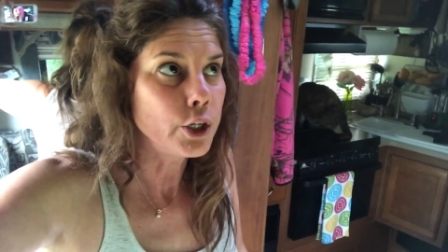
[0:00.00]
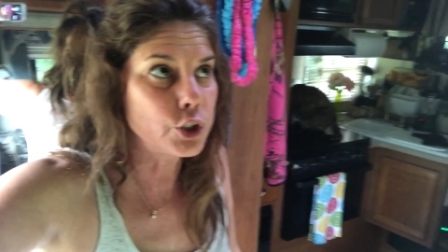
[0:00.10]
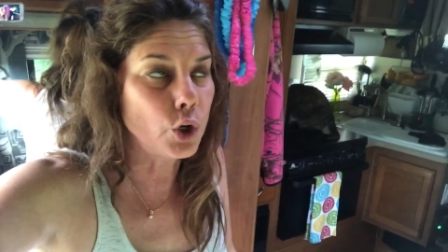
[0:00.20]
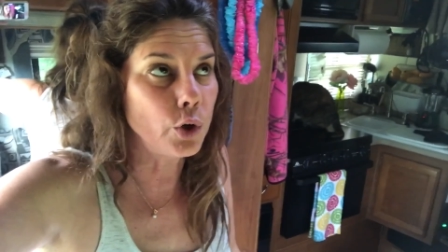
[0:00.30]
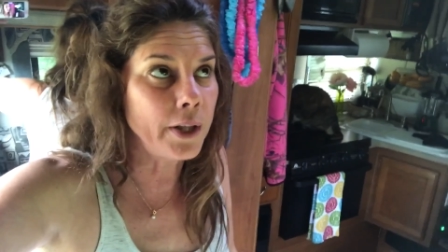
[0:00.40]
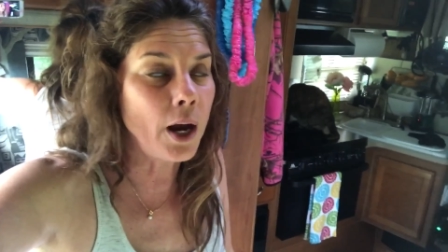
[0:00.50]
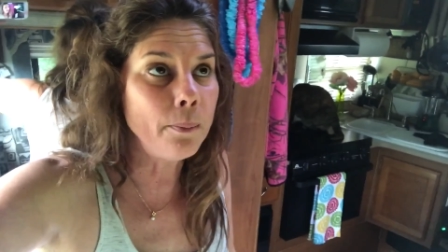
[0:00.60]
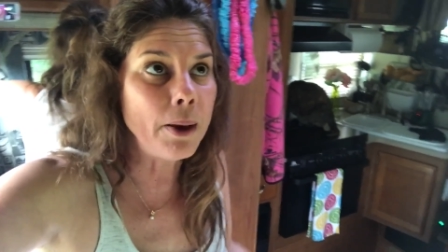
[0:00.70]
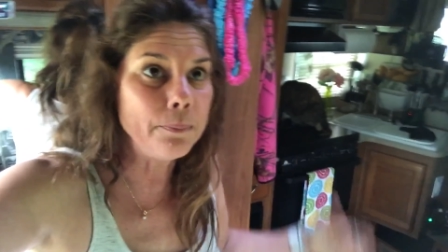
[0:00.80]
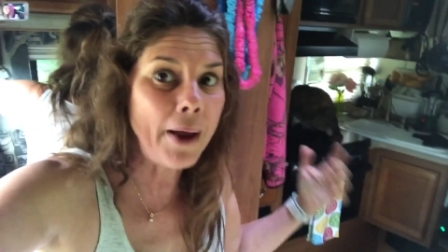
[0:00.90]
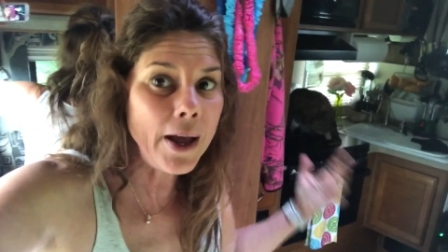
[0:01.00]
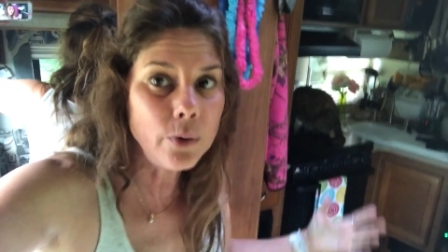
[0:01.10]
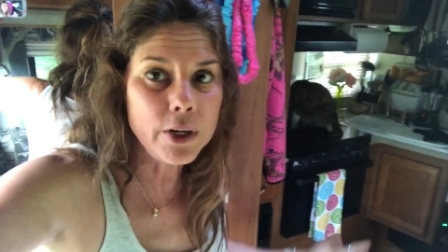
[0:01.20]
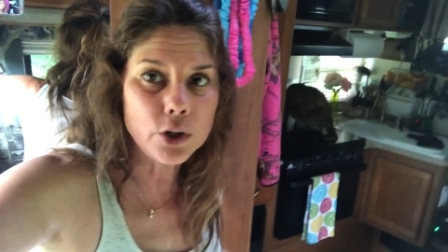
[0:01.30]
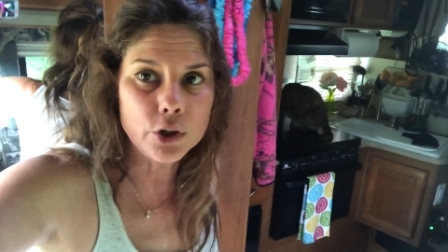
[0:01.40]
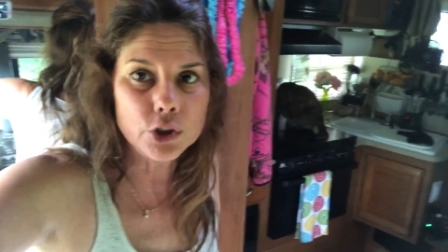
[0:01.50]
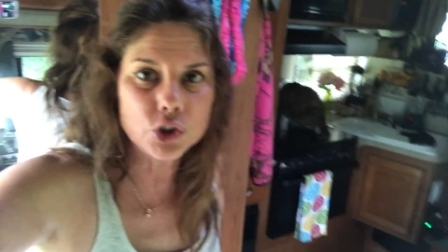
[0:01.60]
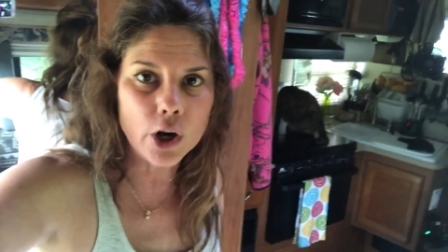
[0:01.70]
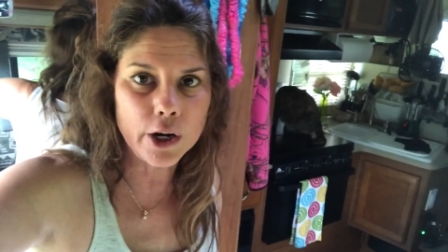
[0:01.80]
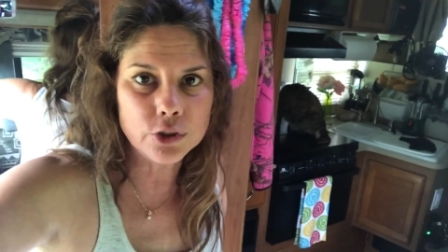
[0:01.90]
So now my battery couldn't
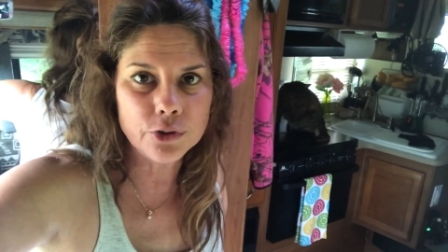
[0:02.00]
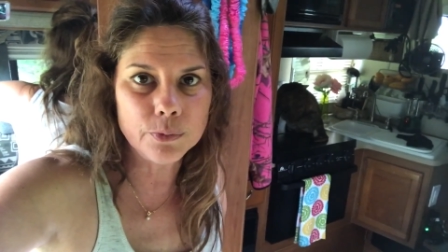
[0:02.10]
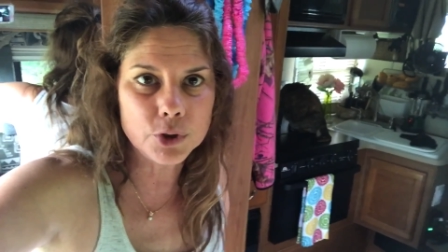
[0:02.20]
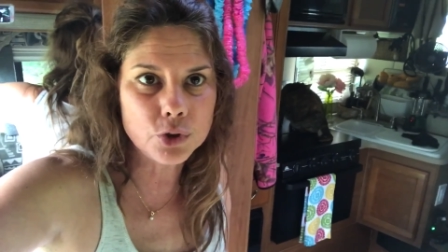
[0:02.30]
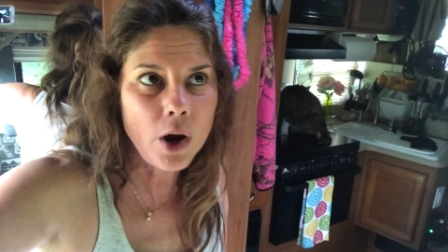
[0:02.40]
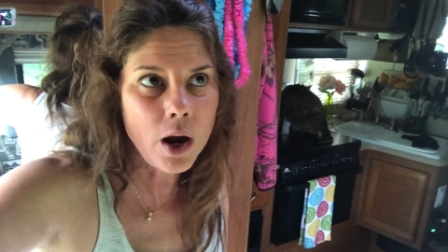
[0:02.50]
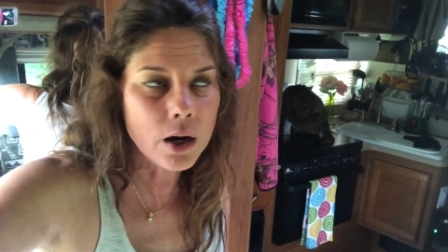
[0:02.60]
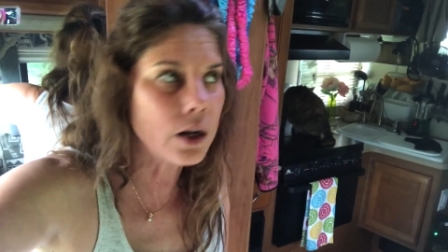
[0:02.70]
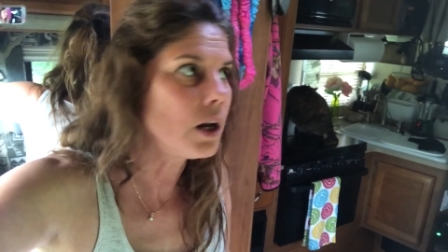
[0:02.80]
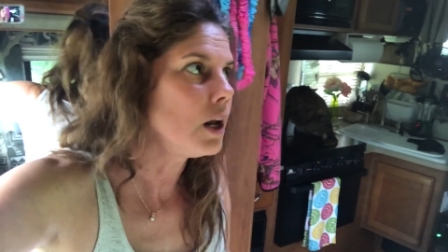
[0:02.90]
charge from the truck.